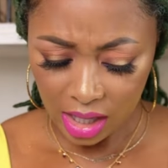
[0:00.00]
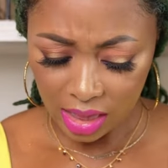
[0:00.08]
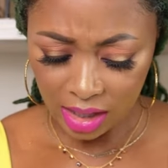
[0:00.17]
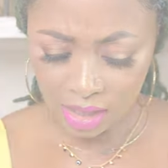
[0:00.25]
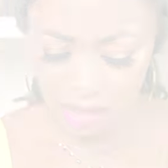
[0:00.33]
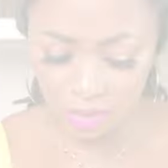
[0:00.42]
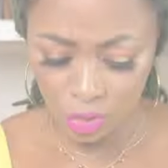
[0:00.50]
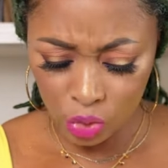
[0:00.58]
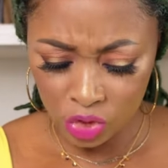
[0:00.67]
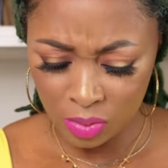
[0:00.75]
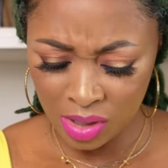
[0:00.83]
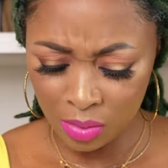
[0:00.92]
I think you
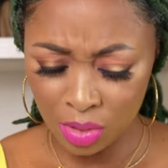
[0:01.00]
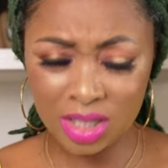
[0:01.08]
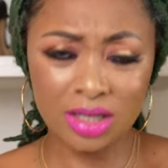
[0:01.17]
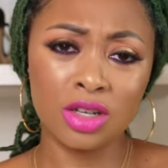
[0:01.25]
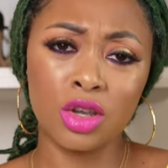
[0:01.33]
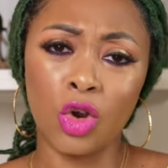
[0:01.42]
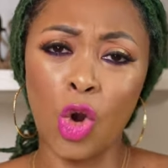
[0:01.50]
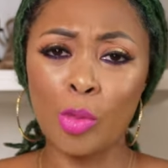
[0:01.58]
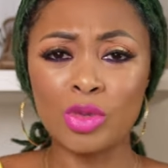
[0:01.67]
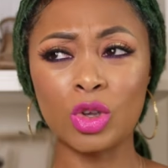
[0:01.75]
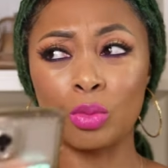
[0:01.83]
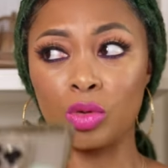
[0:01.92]
should be able to put this on your arm.
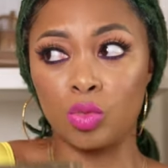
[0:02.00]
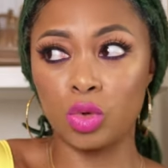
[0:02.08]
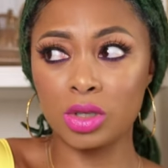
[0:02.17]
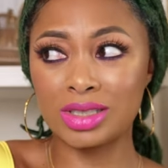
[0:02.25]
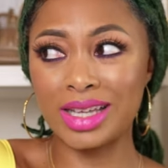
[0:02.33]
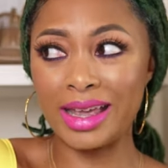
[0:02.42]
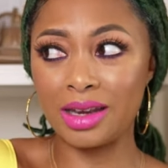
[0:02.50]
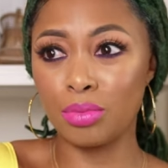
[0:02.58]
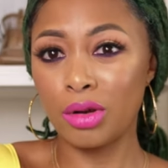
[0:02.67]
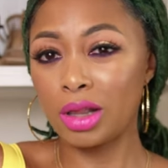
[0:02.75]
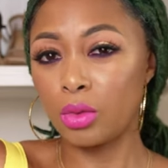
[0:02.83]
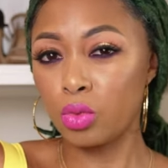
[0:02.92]
It's going to be real tight and
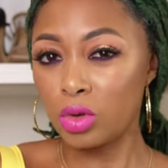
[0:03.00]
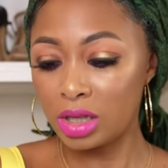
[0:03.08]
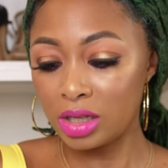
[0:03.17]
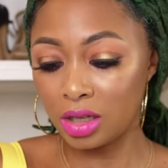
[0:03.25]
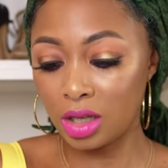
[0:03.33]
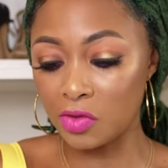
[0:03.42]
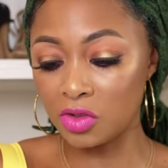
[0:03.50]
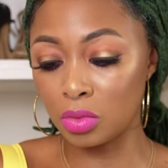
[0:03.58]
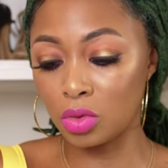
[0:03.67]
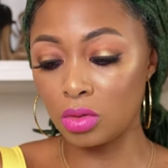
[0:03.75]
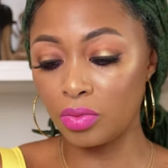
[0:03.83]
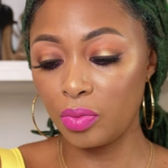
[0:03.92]
probably really
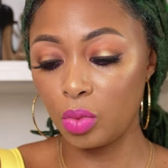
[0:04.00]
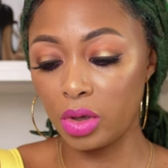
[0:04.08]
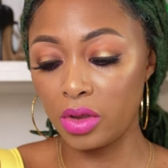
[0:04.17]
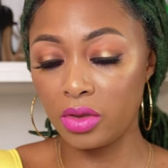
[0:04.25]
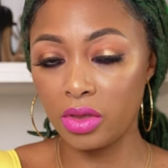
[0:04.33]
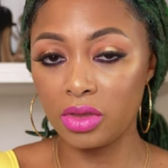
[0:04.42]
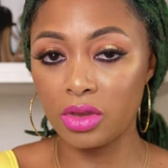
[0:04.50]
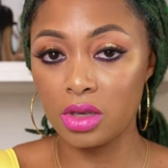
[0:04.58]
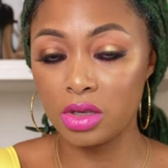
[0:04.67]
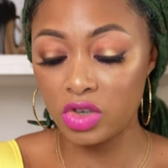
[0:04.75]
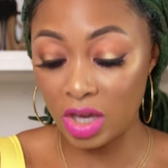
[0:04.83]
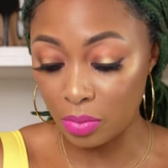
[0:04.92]
uncomfortable with the
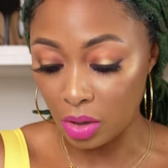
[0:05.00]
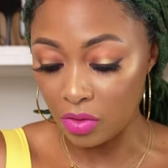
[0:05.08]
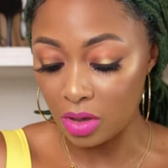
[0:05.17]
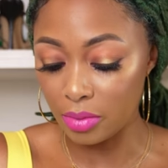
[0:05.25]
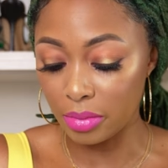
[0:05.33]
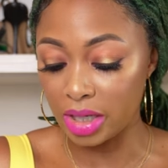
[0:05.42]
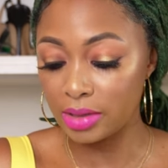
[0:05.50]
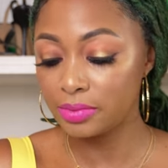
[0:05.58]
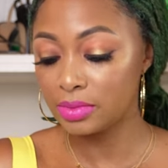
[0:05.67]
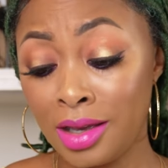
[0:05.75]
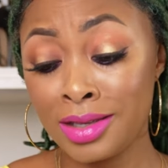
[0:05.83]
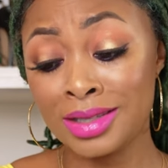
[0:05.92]
shape of it. But
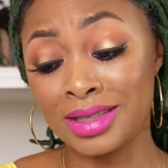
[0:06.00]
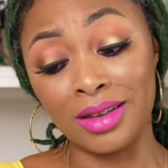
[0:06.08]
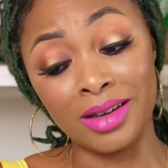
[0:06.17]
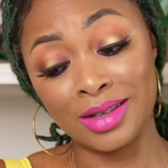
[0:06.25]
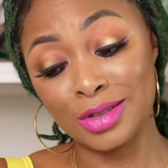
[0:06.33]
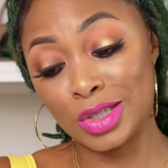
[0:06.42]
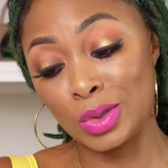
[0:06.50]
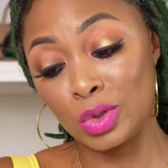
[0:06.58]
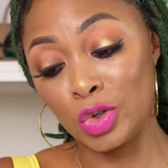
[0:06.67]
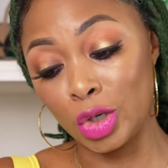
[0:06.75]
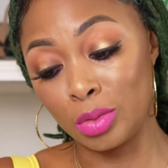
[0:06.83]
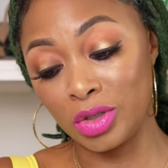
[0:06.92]
I just thought it was too
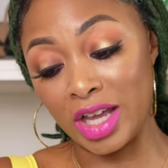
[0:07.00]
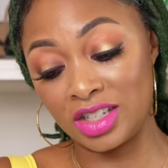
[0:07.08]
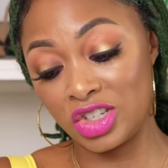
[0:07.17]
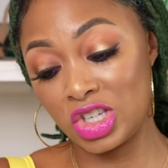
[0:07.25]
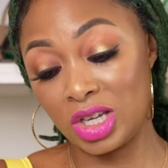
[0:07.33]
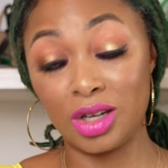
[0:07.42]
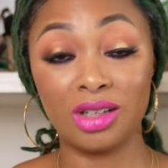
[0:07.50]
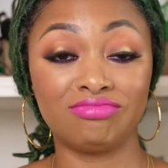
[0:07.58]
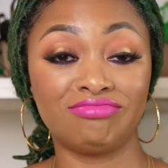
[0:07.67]
adorable not to share.